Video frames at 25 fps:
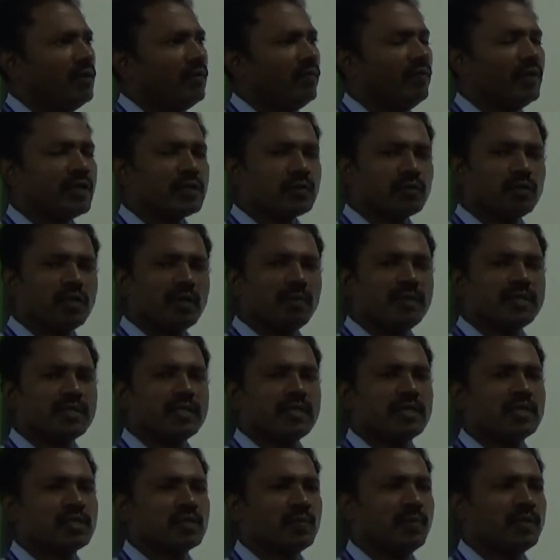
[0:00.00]
Virtual
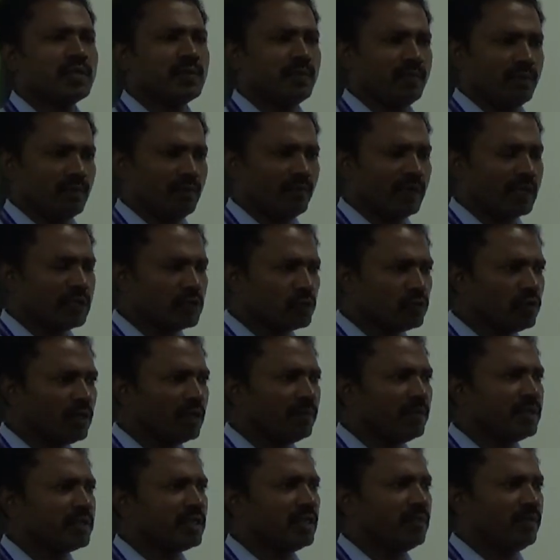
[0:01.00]

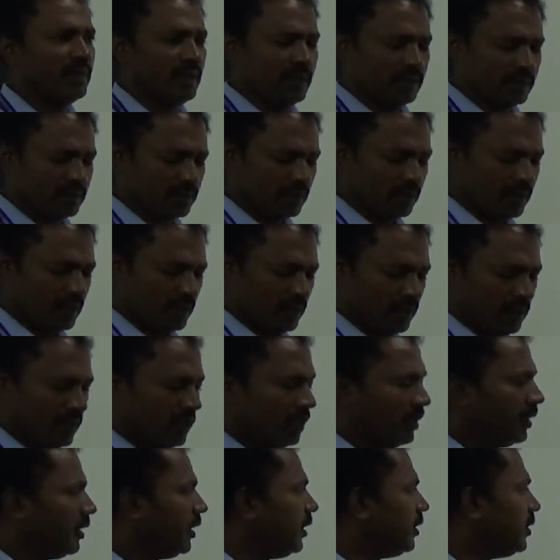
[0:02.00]
machine means
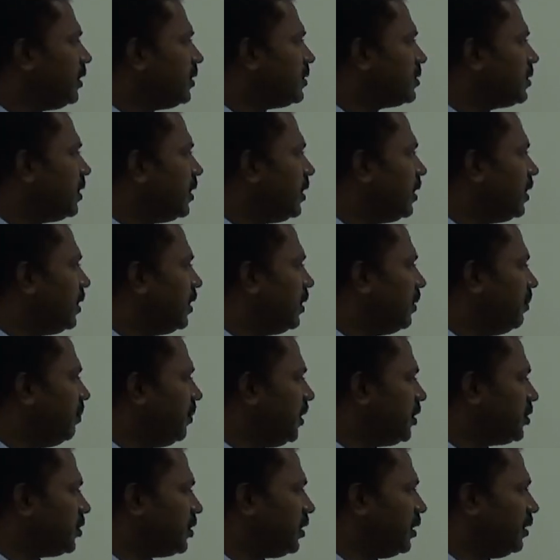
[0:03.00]
it is a
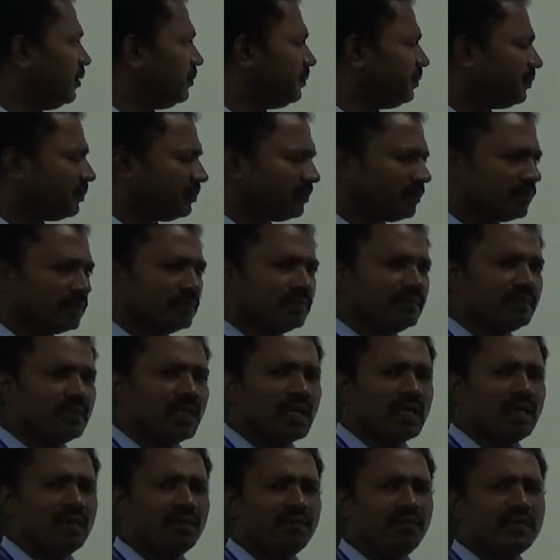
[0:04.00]
machine
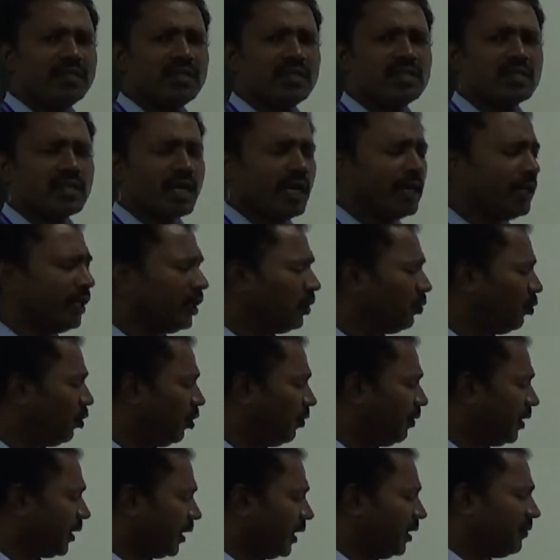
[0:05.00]
which is running
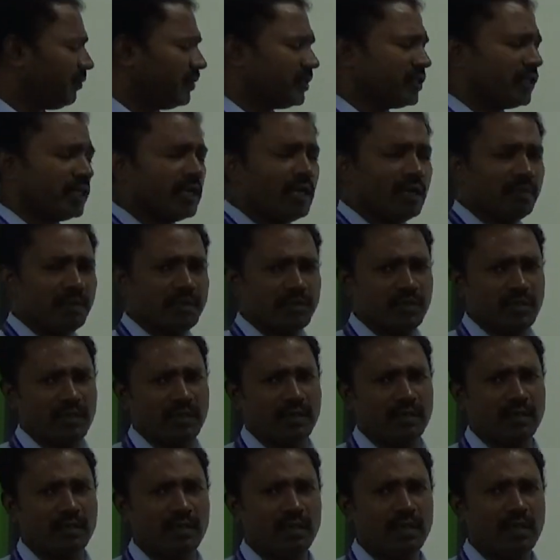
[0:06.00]
over a physical
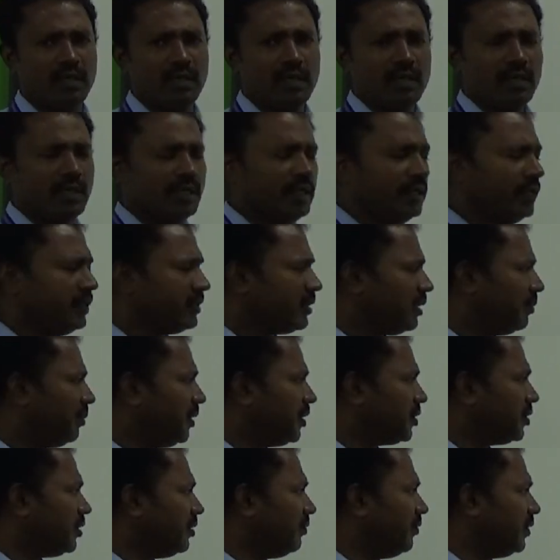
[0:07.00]
machine. It is a
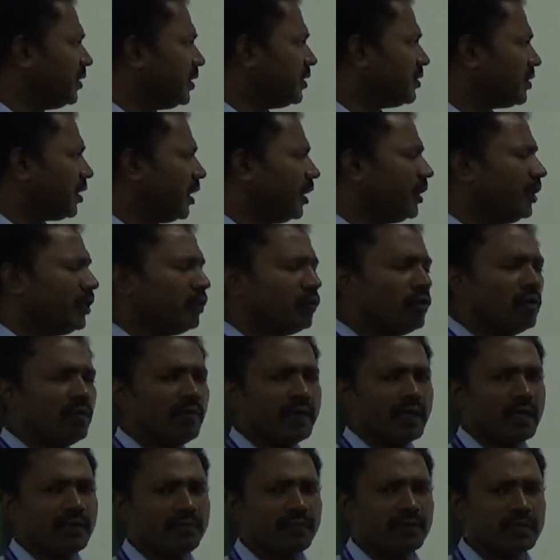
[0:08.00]
machine which is running
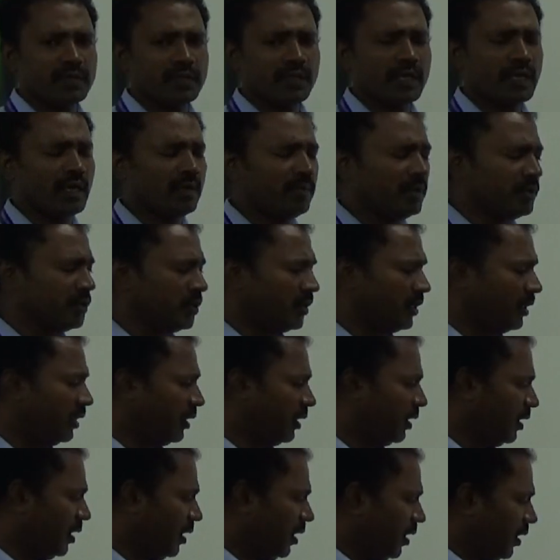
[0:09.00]
over a physical
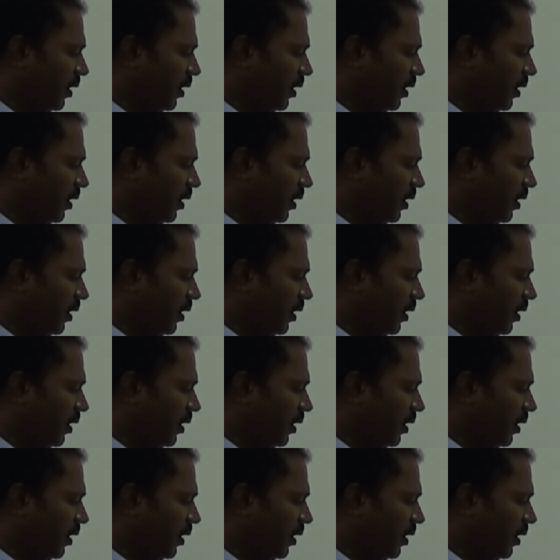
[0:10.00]
machine.